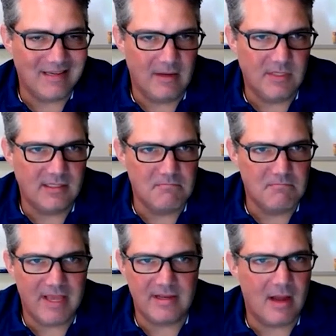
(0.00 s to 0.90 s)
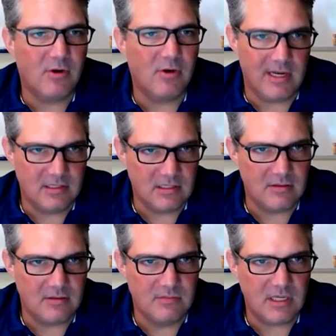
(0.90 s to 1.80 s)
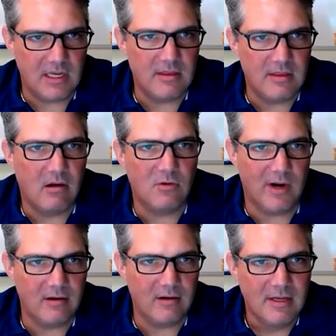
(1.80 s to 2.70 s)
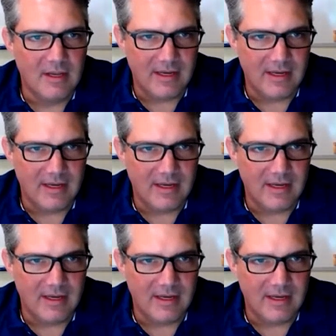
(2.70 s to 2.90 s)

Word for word: times has embedded operating systems in the hardware.